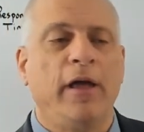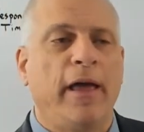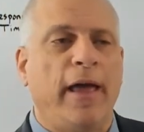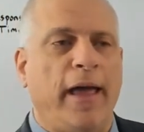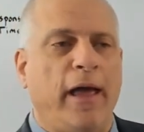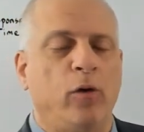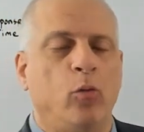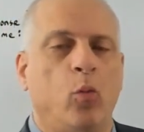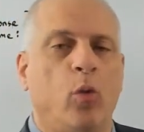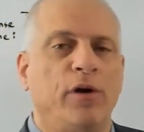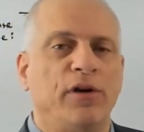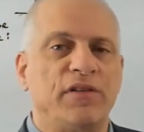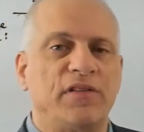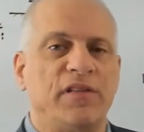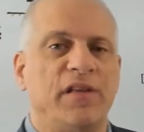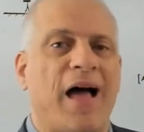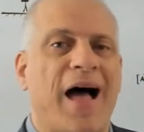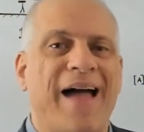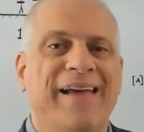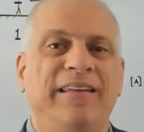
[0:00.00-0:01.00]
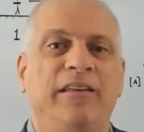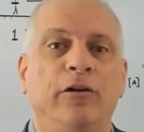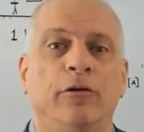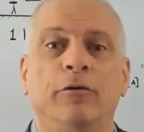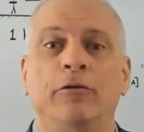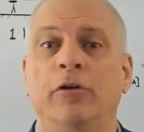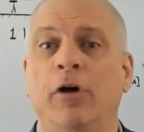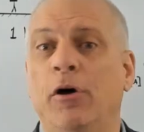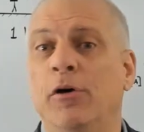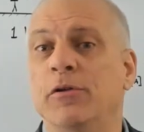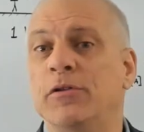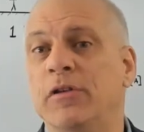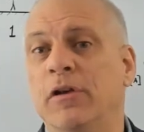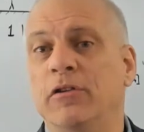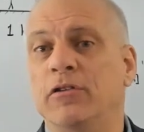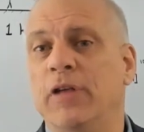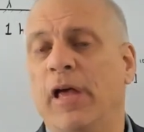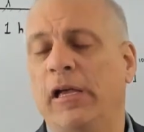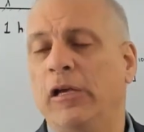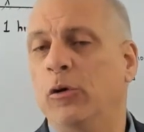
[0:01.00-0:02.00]
And what is the ideal dosage
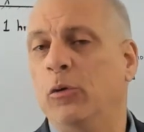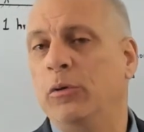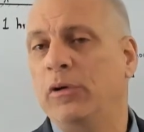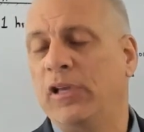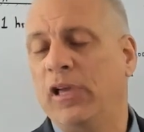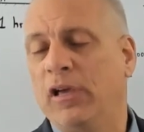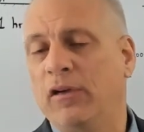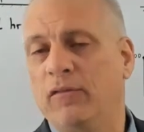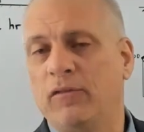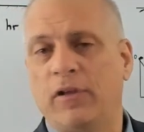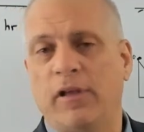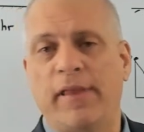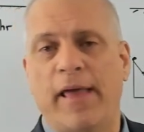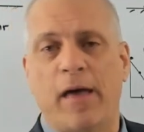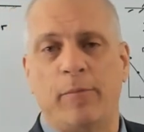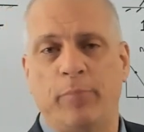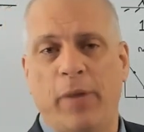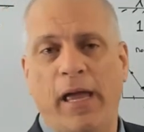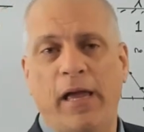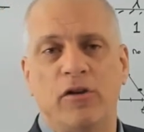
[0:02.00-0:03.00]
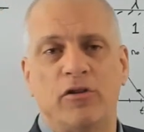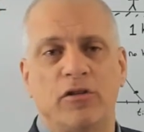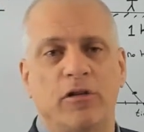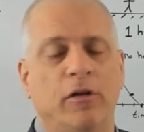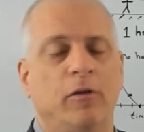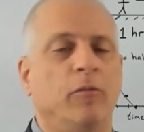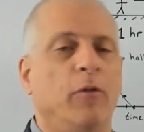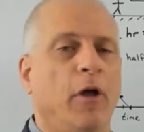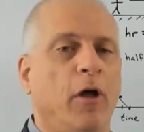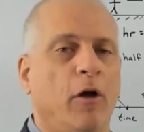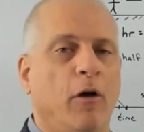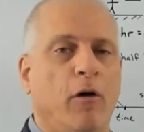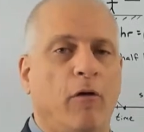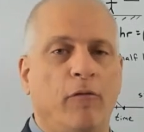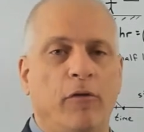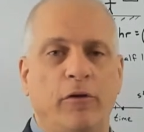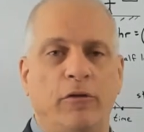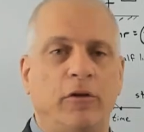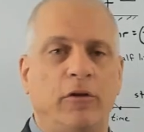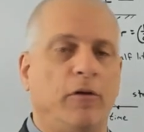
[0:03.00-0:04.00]
that you would give to that patient of
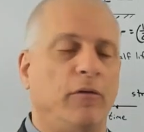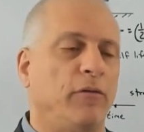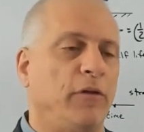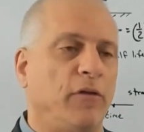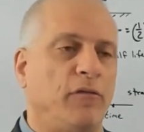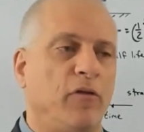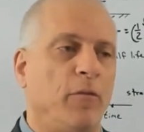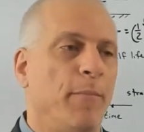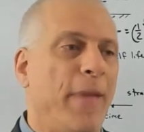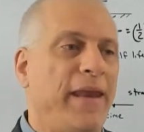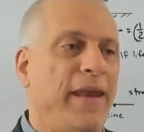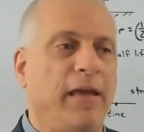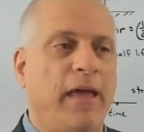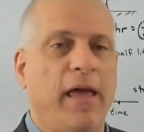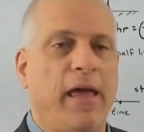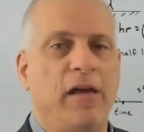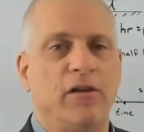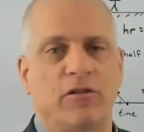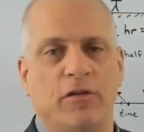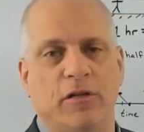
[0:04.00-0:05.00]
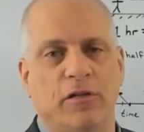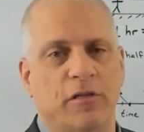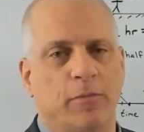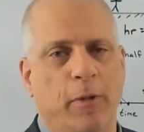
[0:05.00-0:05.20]
the different medications?